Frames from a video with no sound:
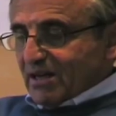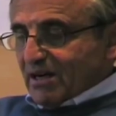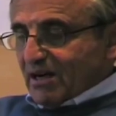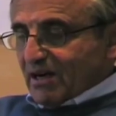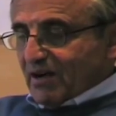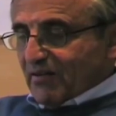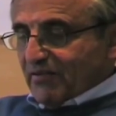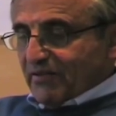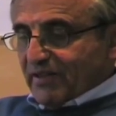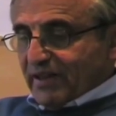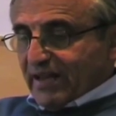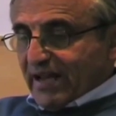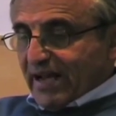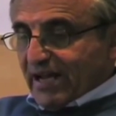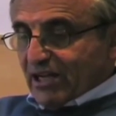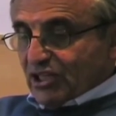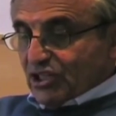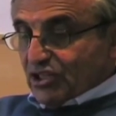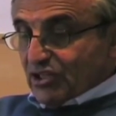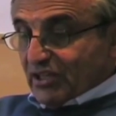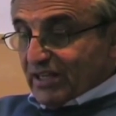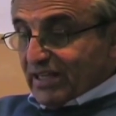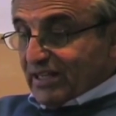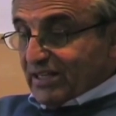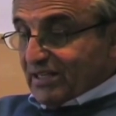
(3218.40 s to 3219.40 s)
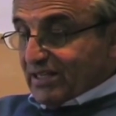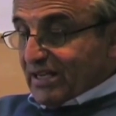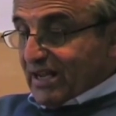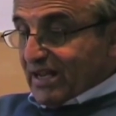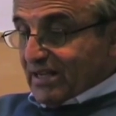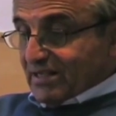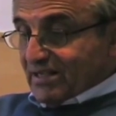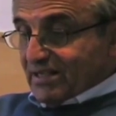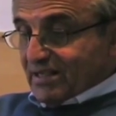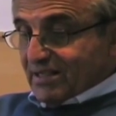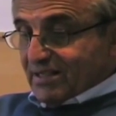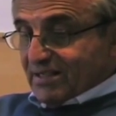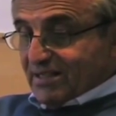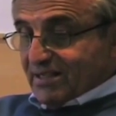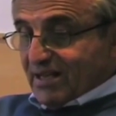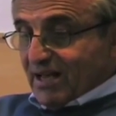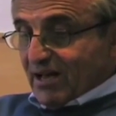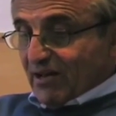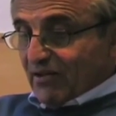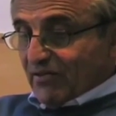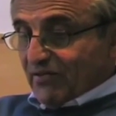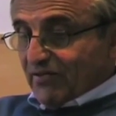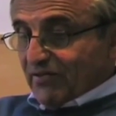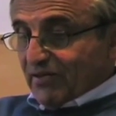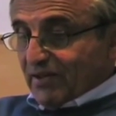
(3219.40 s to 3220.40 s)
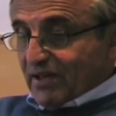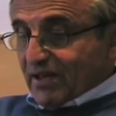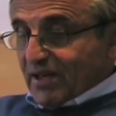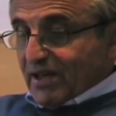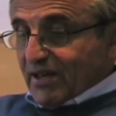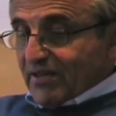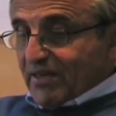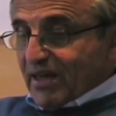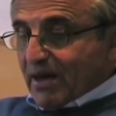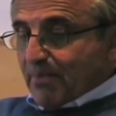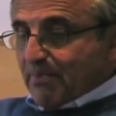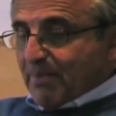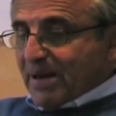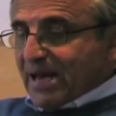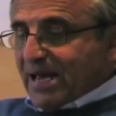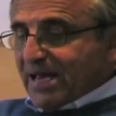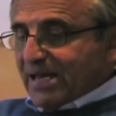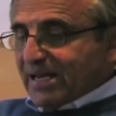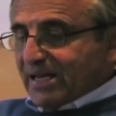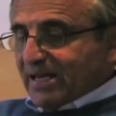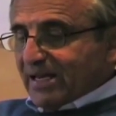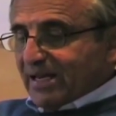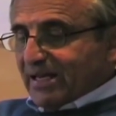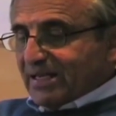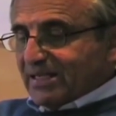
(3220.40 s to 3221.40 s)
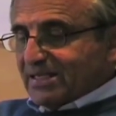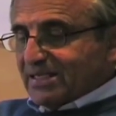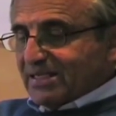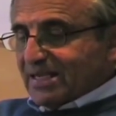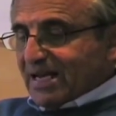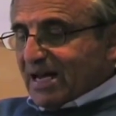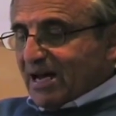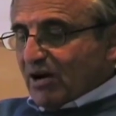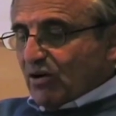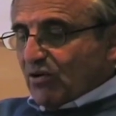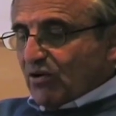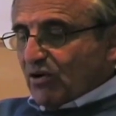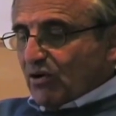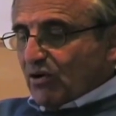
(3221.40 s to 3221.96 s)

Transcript: of the actual index itself. Their pay is now